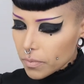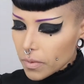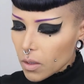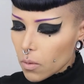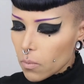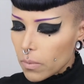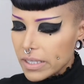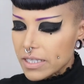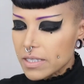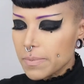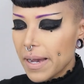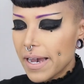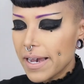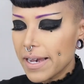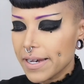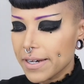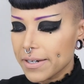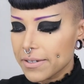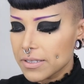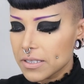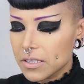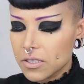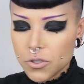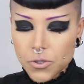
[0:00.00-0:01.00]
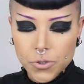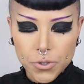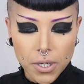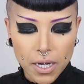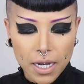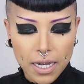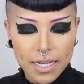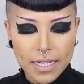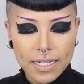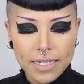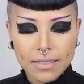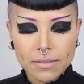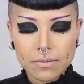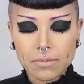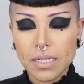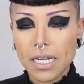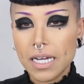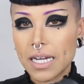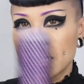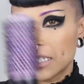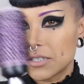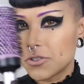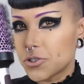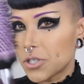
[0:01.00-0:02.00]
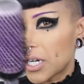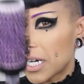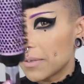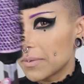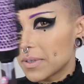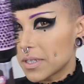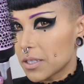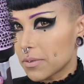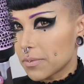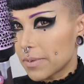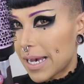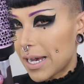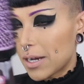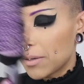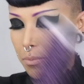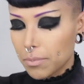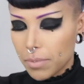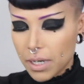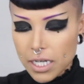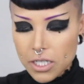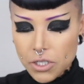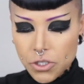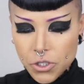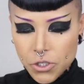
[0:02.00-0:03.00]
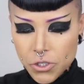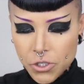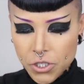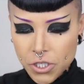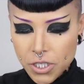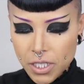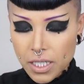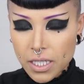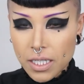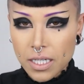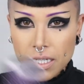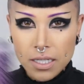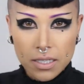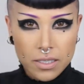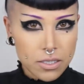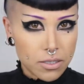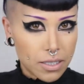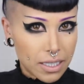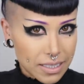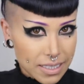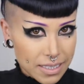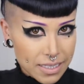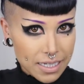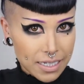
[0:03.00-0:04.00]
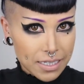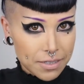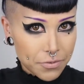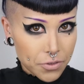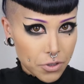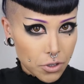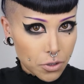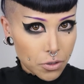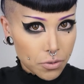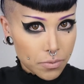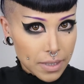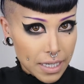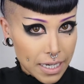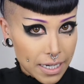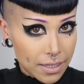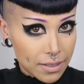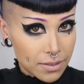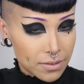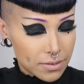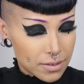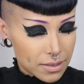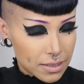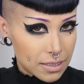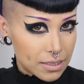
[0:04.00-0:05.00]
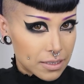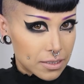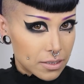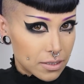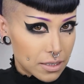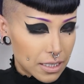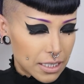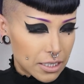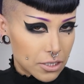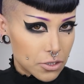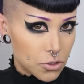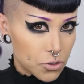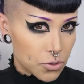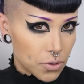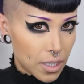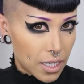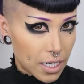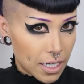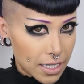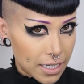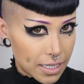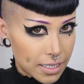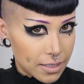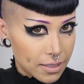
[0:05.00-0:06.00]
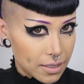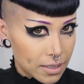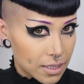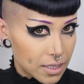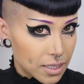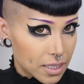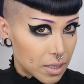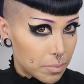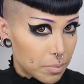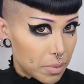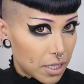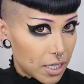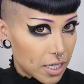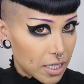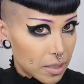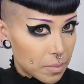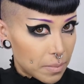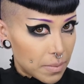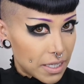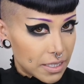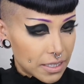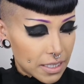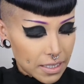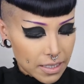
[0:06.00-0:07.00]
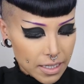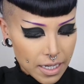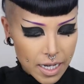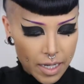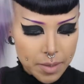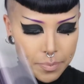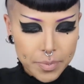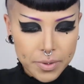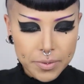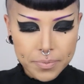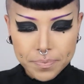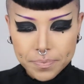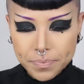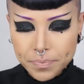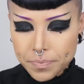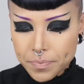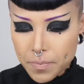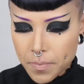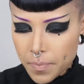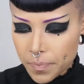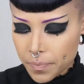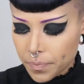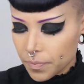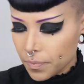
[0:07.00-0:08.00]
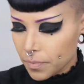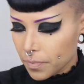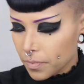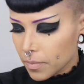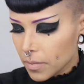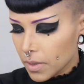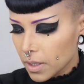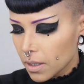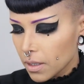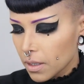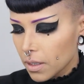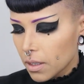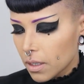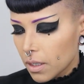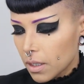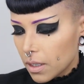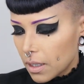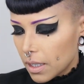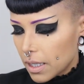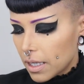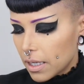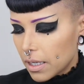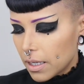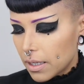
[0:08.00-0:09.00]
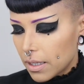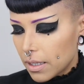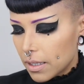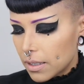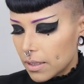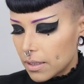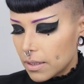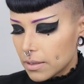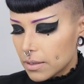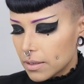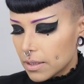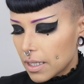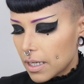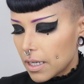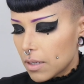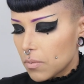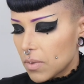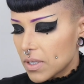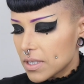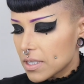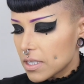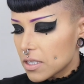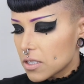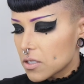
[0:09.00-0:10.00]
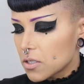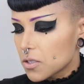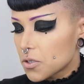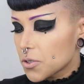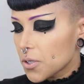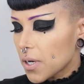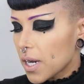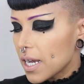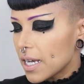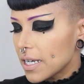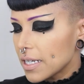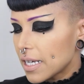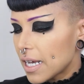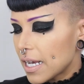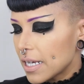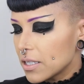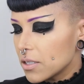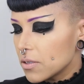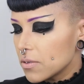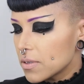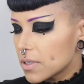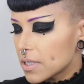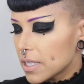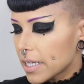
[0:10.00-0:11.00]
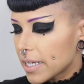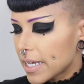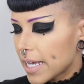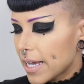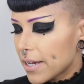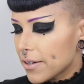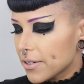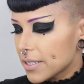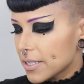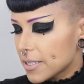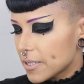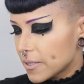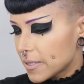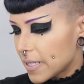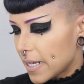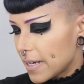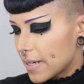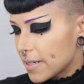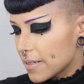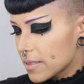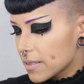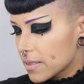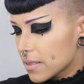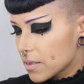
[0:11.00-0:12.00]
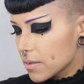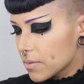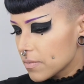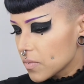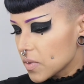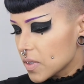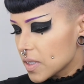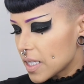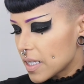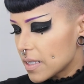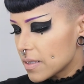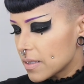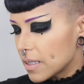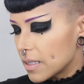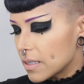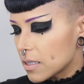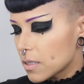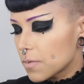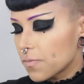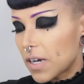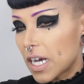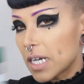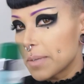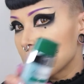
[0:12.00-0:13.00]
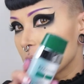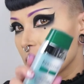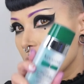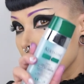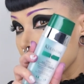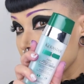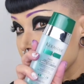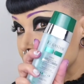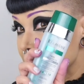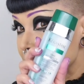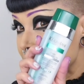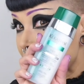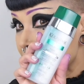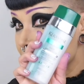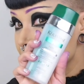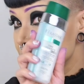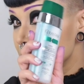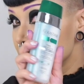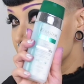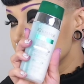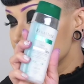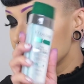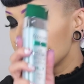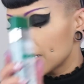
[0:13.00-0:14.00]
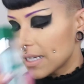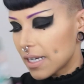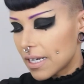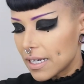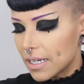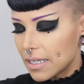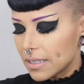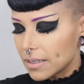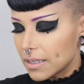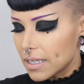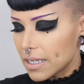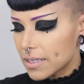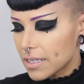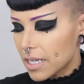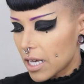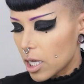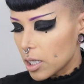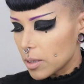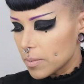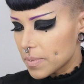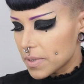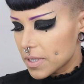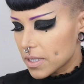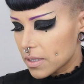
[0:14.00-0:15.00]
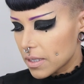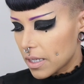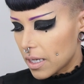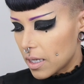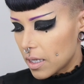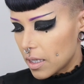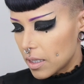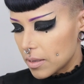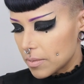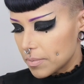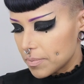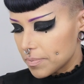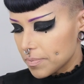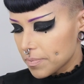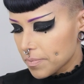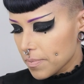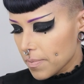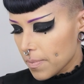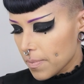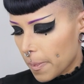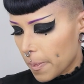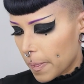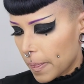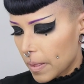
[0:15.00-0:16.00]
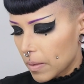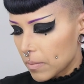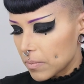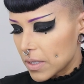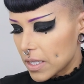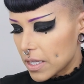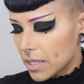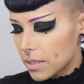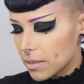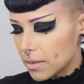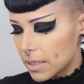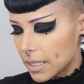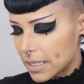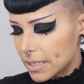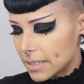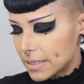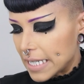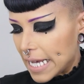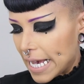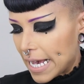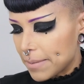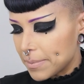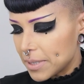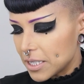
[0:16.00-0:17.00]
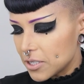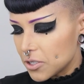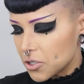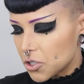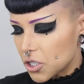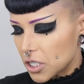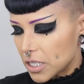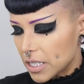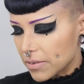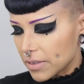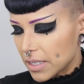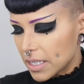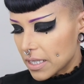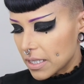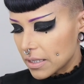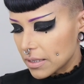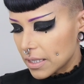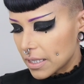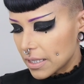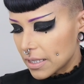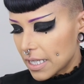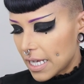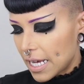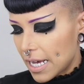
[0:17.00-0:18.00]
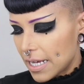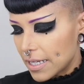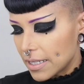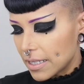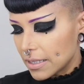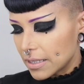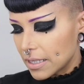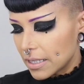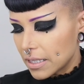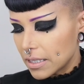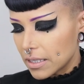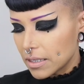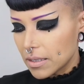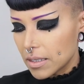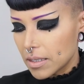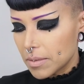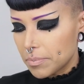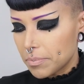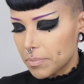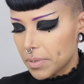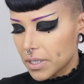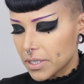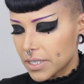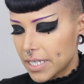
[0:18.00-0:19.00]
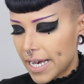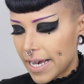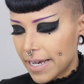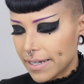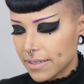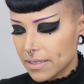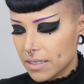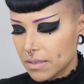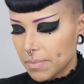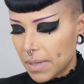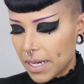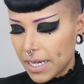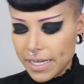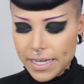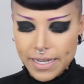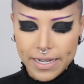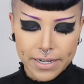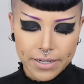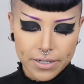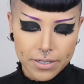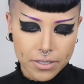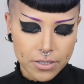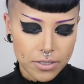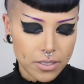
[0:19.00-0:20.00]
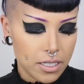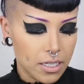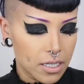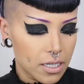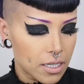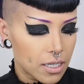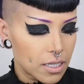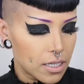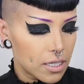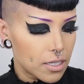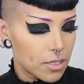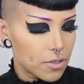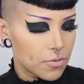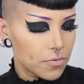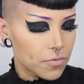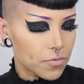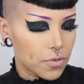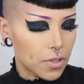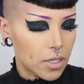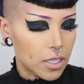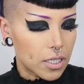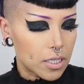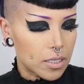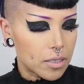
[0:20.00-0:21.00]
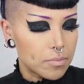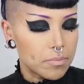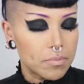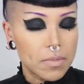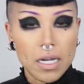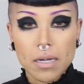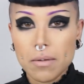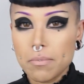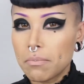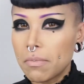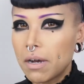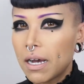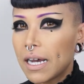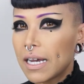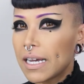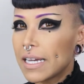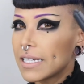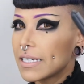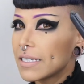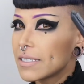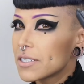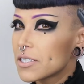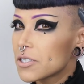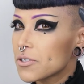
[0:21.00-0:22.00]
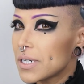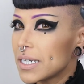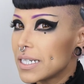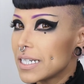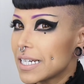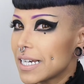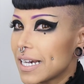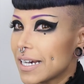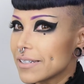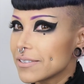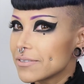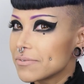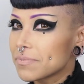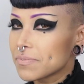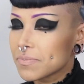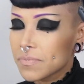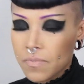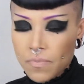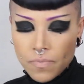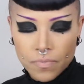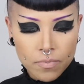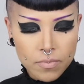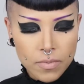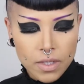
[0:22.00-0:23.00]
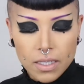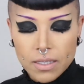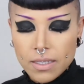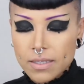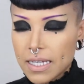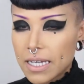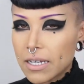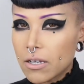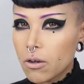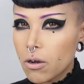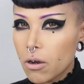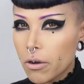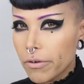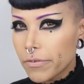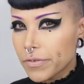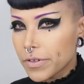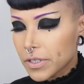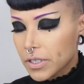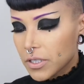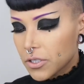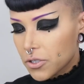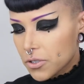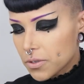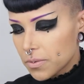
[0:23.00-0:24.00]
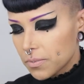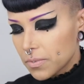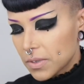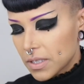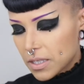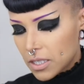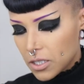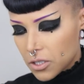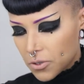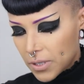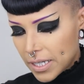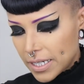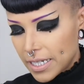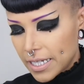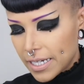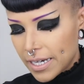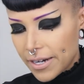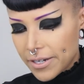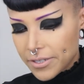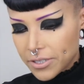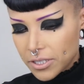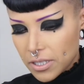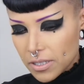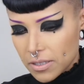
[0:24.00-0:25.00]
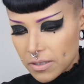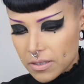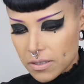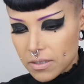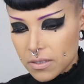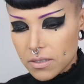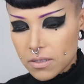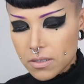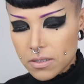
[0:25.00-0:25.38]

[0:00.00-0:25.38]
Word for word: Once my hair is dry, I dry it with a round brush, so I just kind of go around and like dry the bottom and then up. And uh, once it's dry, I use the Kerastase Resistance Fiber Architect, and this helps um, with like damage and everything like that, and then it protects my hair from my straightening iron, because I go over with the straightening iron on